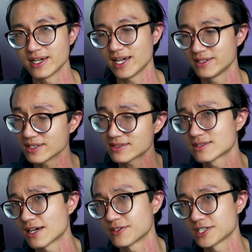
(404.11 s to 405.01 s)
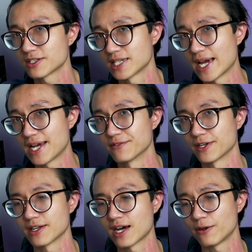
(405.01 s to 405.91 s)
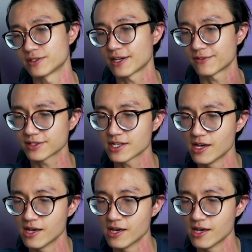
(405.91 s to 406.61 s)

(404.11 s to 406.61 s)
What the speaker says: And this is definitely not the end of it. I will definitely